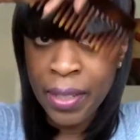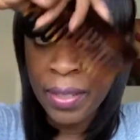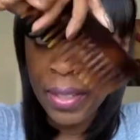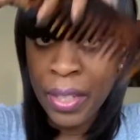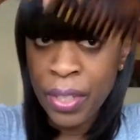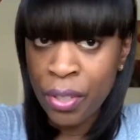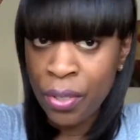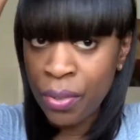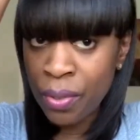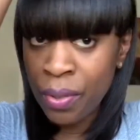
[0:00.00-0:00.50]
Then
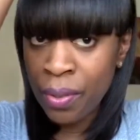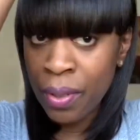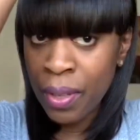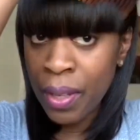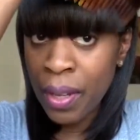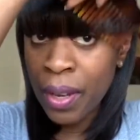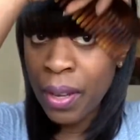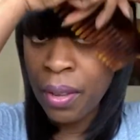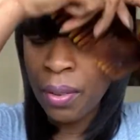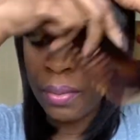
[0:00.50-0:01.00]
you
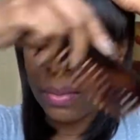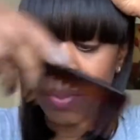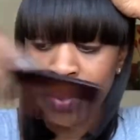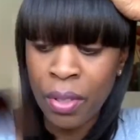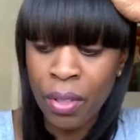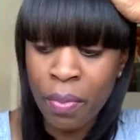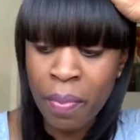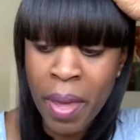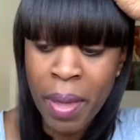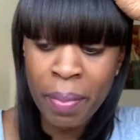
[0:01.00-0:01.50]
know,
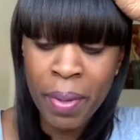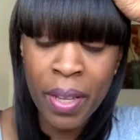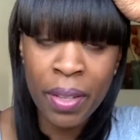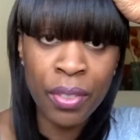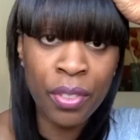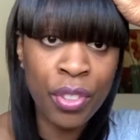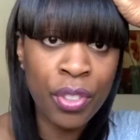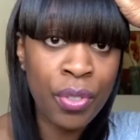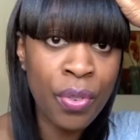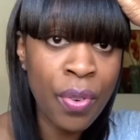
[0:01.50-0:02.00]
you may be
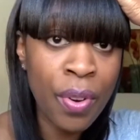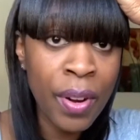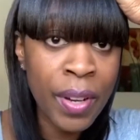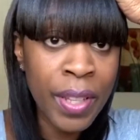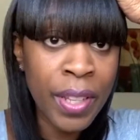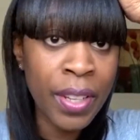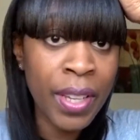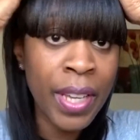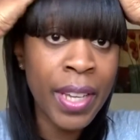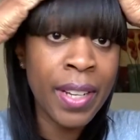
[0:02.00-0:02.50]
unsure,
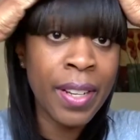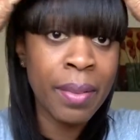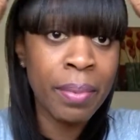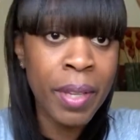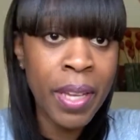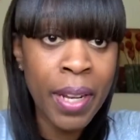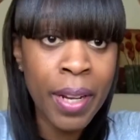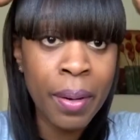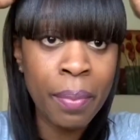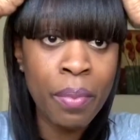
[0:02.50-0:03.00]
then you end up
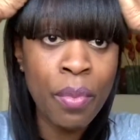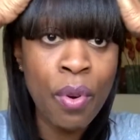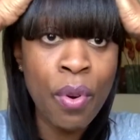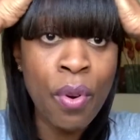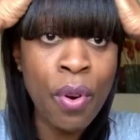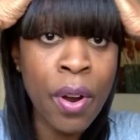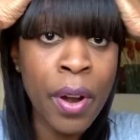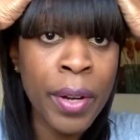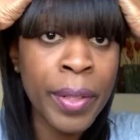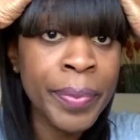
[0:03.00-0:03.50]
cutting
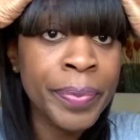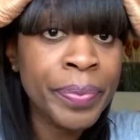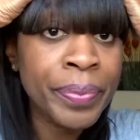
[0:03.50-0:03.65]
more.